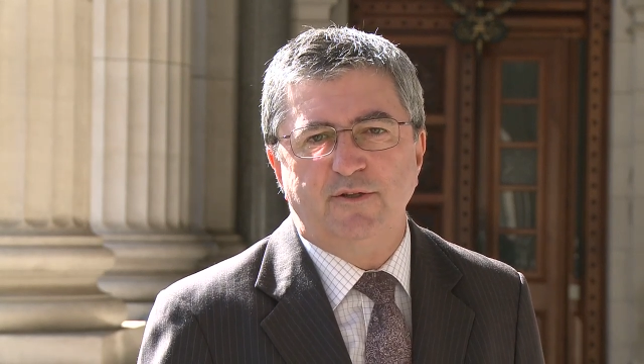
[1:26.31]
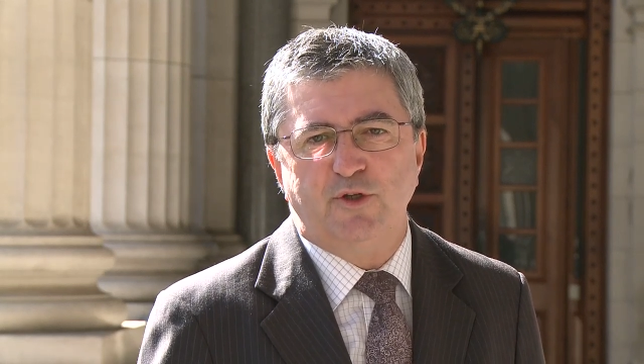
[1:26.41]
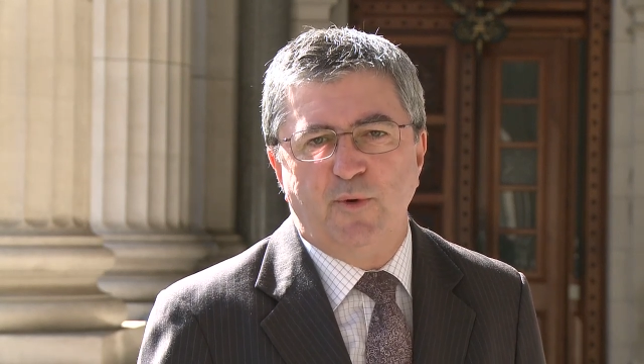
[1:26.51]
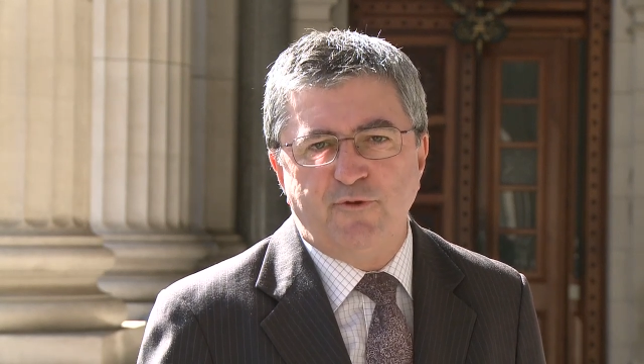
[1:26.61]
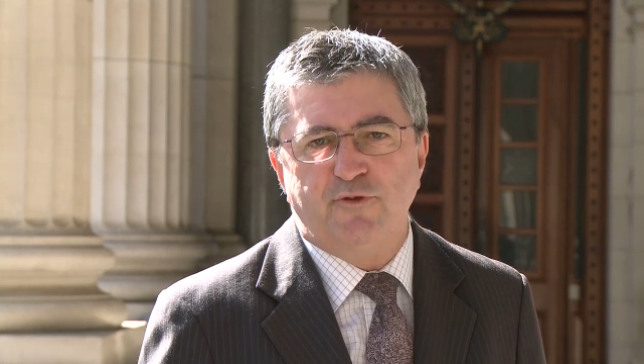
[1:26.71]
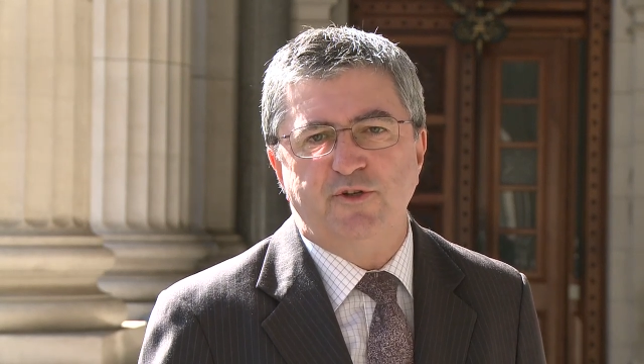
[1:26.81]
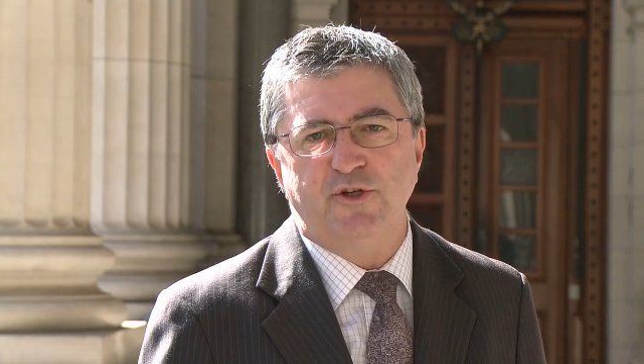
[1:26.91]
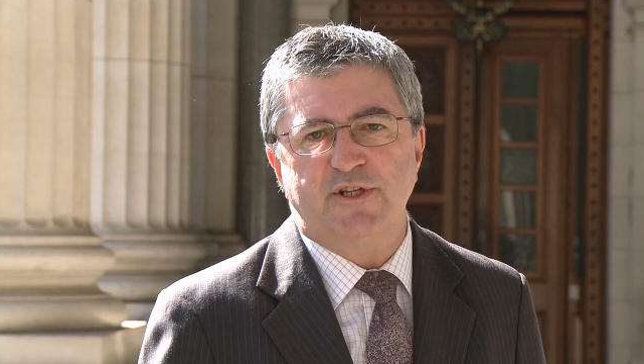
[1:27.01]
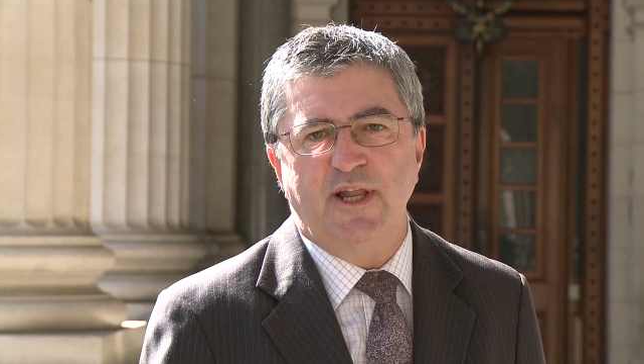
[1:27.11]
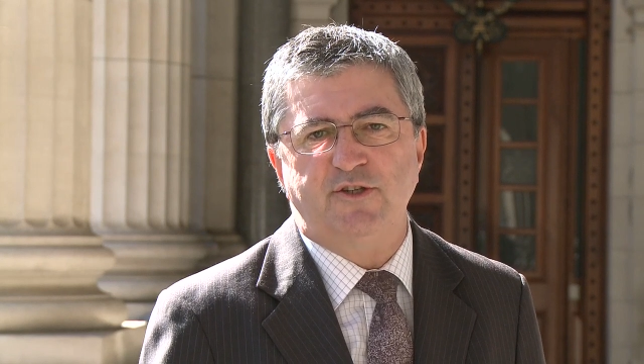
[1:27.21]
to
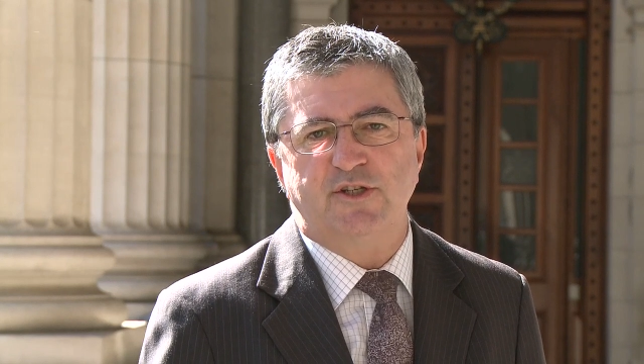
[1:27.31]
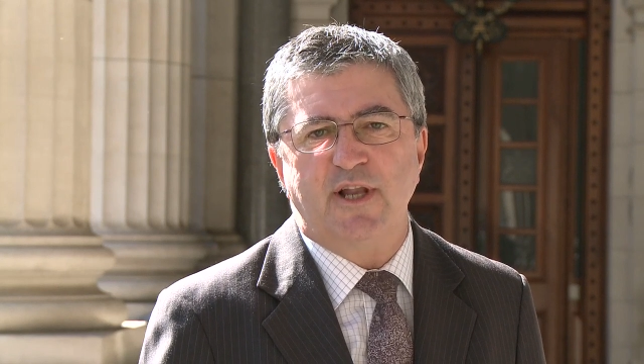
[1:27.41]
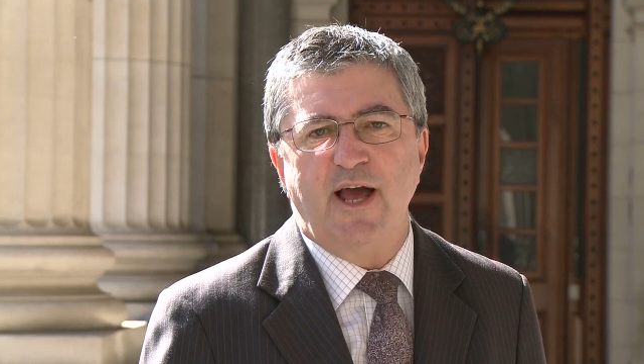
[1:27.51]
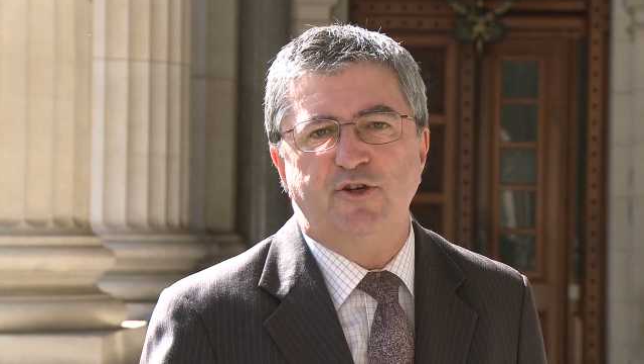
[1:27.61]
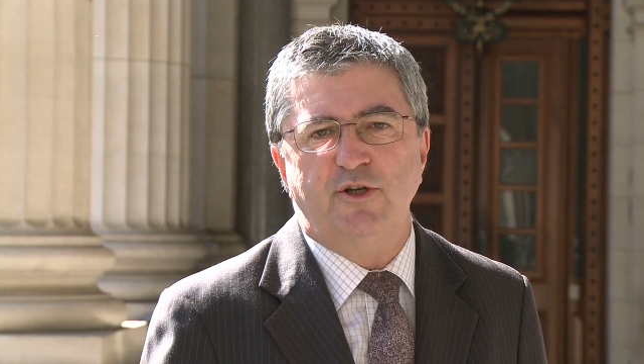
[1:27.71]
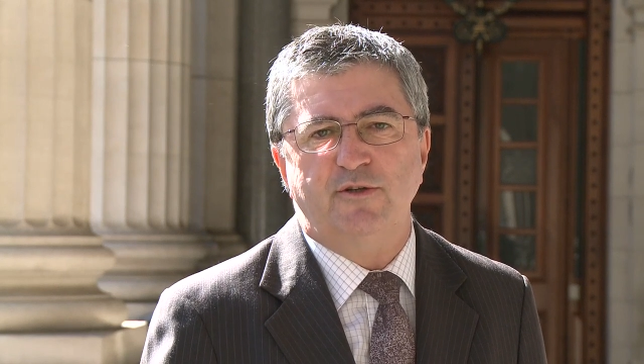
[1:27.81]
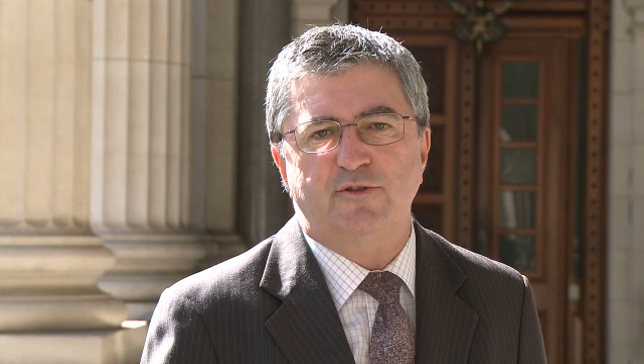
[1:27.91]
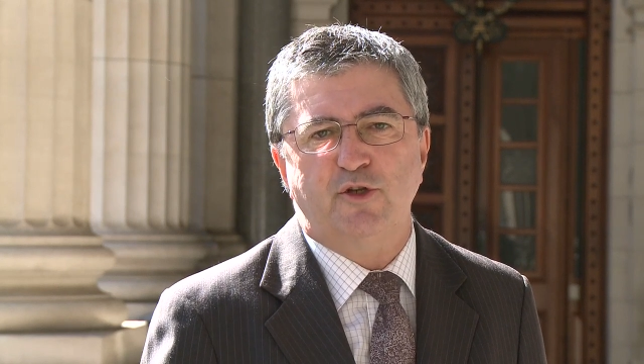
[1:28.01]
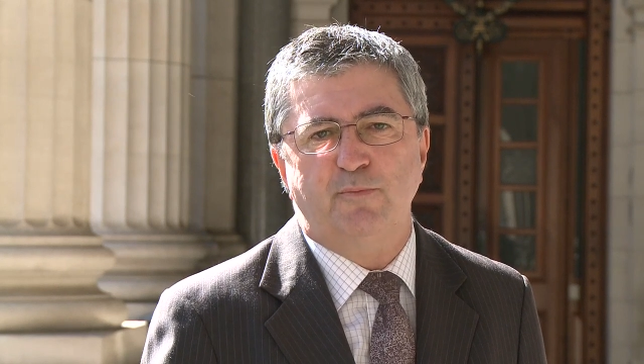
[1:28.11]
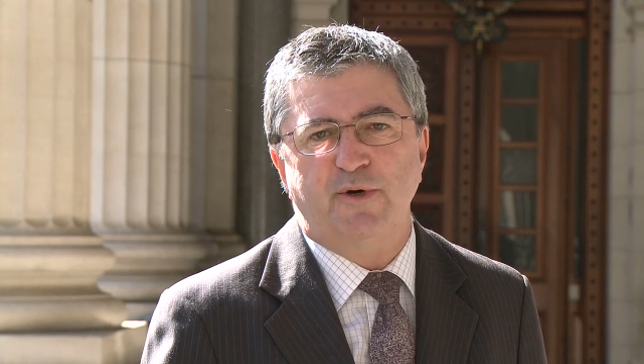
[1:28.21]
introduce legislation
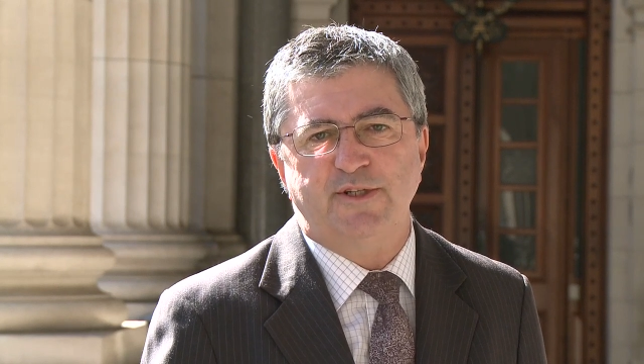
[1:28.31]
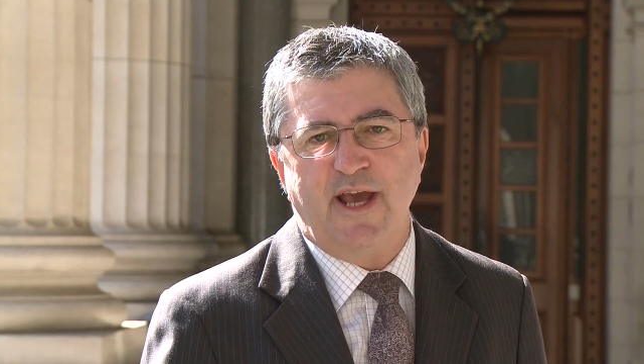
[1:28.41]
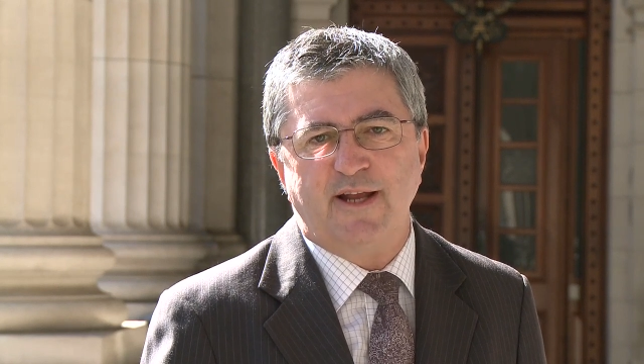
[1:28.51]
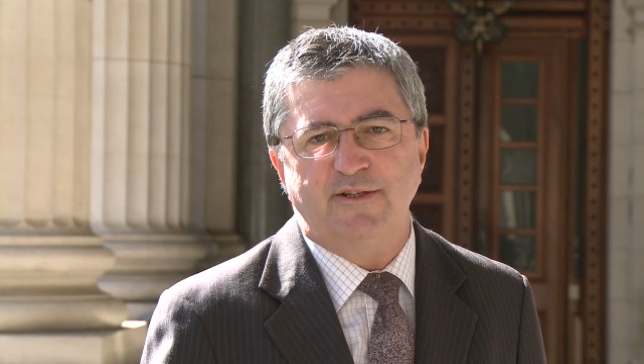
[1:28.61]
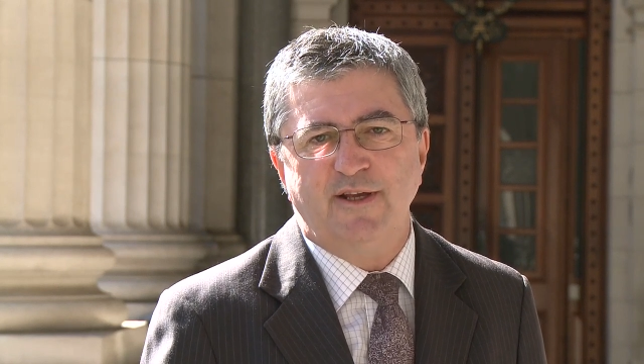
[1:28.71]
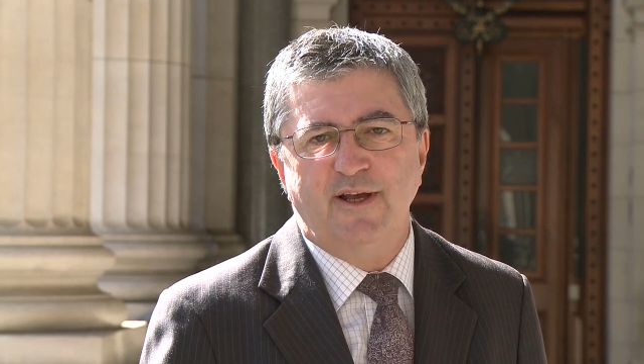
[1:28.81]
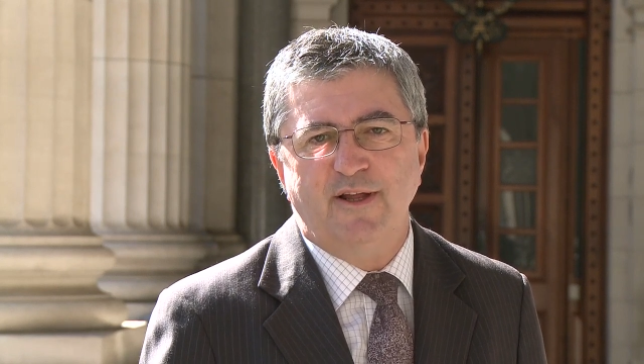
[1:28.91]
to protect